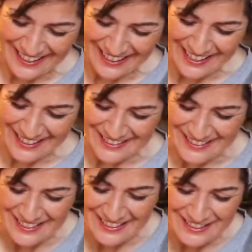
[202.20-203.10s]

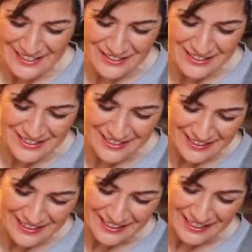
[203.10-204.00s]
And
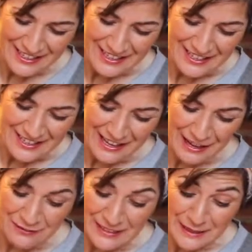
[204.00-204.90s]
just
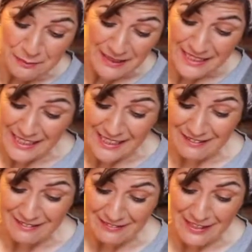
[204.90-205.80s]
have a little play.
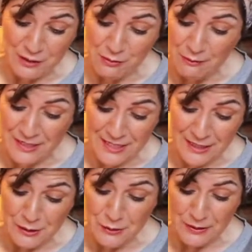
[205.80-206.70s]
That's what we
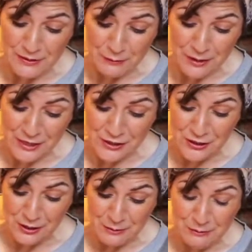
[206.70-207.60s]
do at the
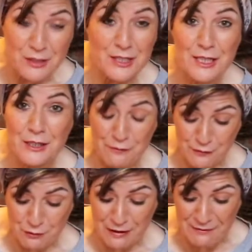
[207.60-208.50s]
workshops. We just love
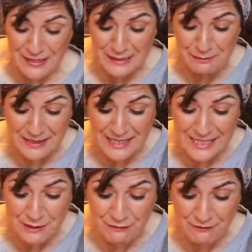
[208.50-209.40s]
to have a little
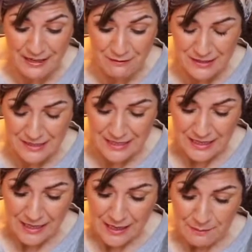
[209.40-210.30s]
plays with flowers,
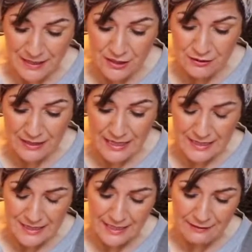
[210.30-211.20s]
being
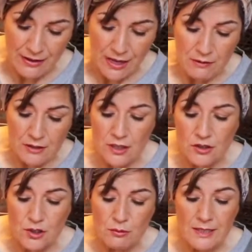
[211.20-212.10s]
creative. We don't
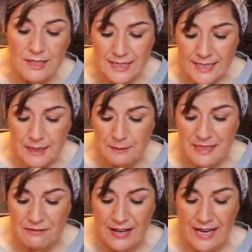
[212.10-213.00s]
just want to stick them in
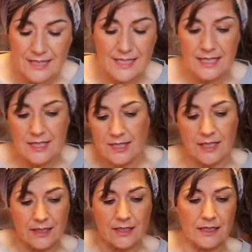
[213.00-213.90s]
a vase in a
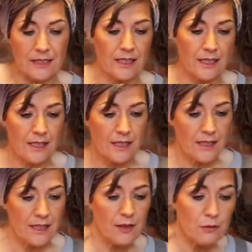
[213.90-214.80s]
circle.
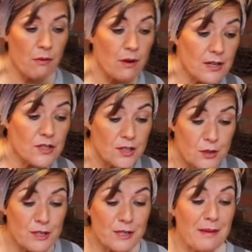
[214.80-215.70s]
We want to
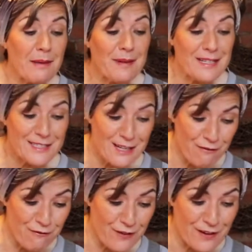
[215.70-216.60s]
do something a bit
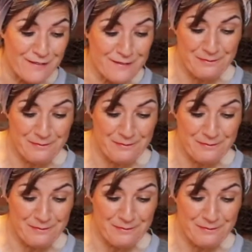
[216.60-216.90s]
different.